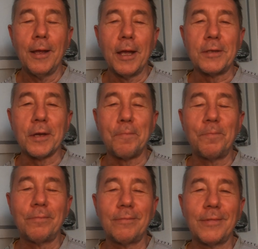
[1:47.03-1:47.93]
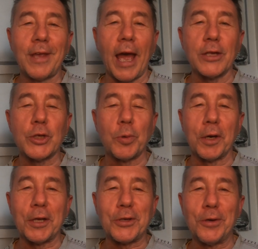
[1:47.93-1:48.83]
It's a
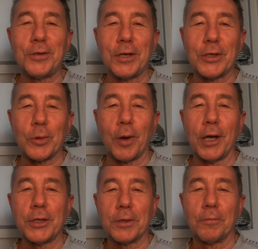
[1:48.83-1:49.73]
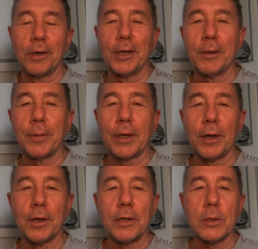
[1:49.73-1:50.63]
catch-22 situation, really,
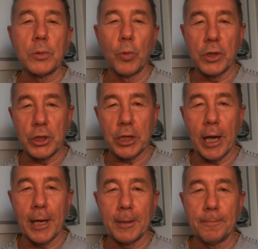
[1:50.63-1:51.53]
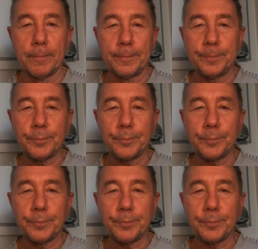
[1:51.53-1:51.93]
because with shame,